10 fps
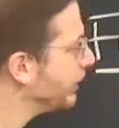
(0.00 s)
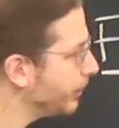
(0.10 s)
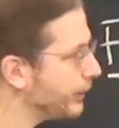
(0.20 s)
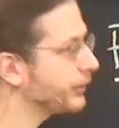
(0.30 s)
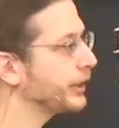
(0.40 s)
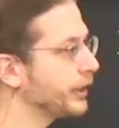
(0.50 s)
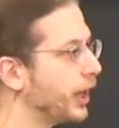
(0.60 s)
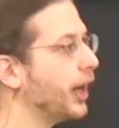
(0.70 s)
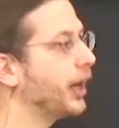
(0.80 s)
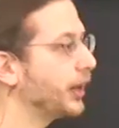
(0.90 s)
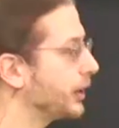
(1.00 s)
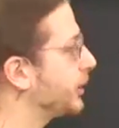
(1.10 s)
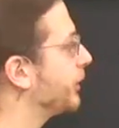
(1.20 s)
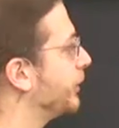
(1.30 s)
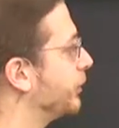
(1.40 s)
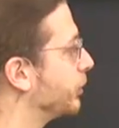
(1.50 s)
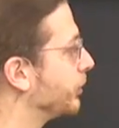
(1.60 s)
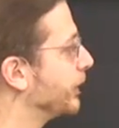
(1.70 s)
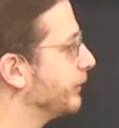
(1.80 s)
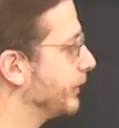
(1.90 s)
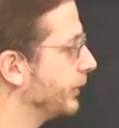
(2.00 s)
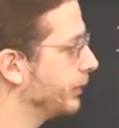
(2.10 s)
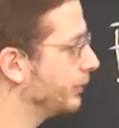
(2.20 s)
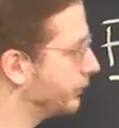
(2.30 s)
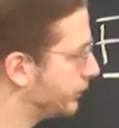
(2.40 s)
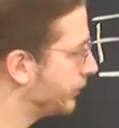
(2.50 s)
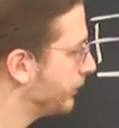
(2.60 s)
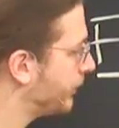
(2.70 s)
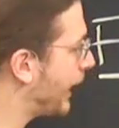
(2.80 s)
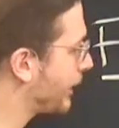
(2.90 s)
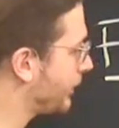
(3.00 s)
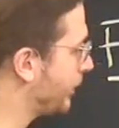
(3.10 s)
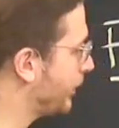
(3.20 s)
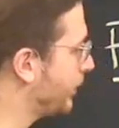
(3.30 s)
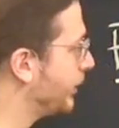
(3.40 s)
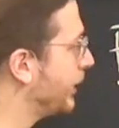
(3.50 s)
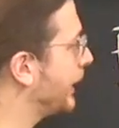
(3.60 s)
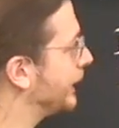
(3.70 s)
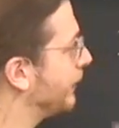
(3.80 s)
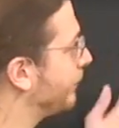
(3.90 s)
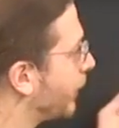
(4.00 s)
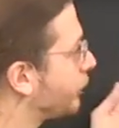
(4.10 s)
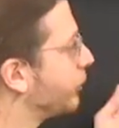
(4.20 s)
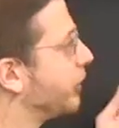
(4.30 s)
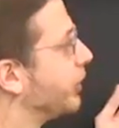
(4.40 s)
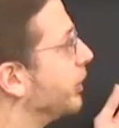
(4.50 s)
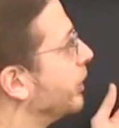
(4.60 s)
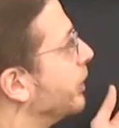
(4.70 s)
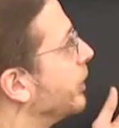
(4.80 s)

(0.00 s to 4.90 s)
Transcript: Basically, log the degree of the node's factor and get functional,